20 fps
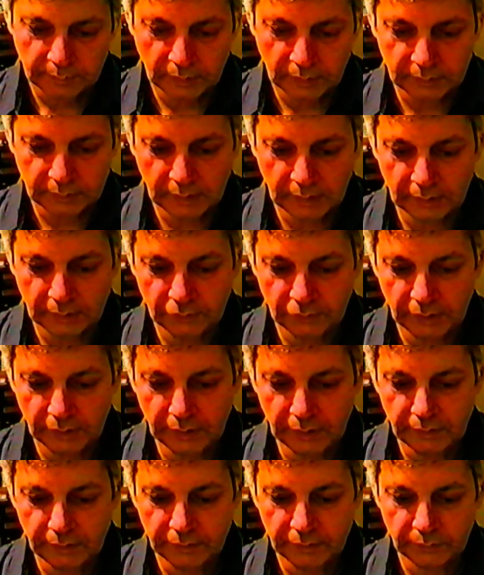Because the
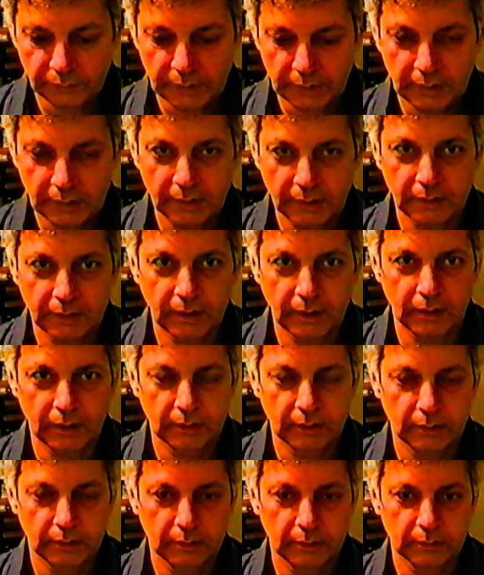engineer is really
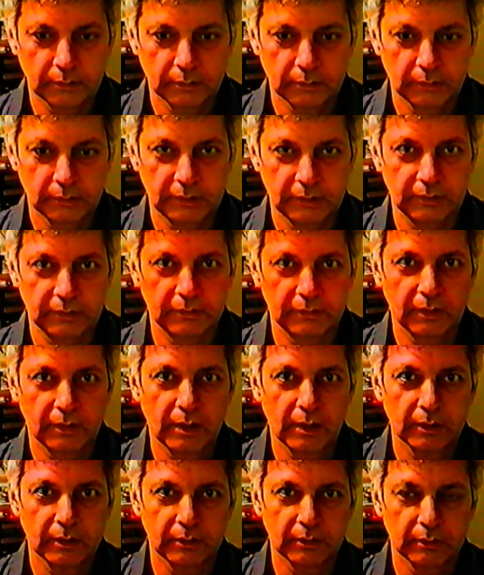uh,
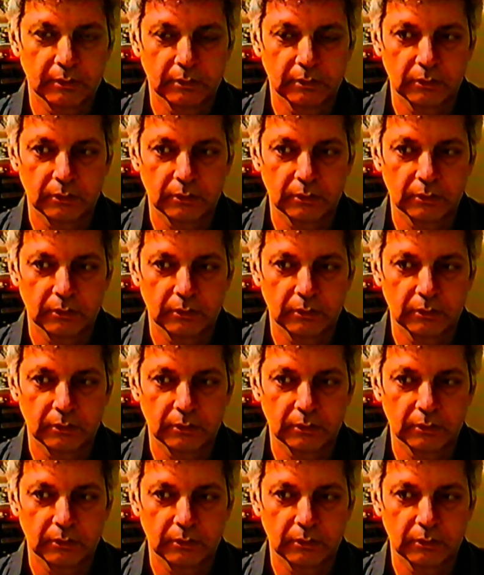design,